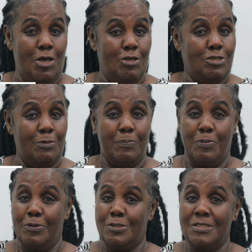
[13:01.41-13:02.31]
Some
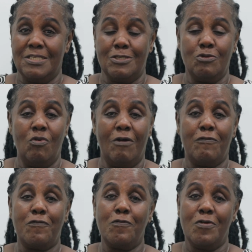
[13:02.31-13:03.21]
persons so
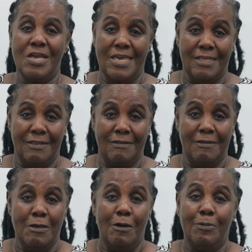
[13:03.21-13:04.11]
afraid,
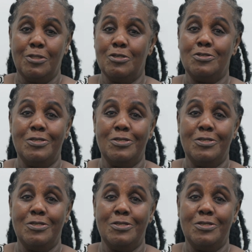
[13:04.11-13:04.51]
but there's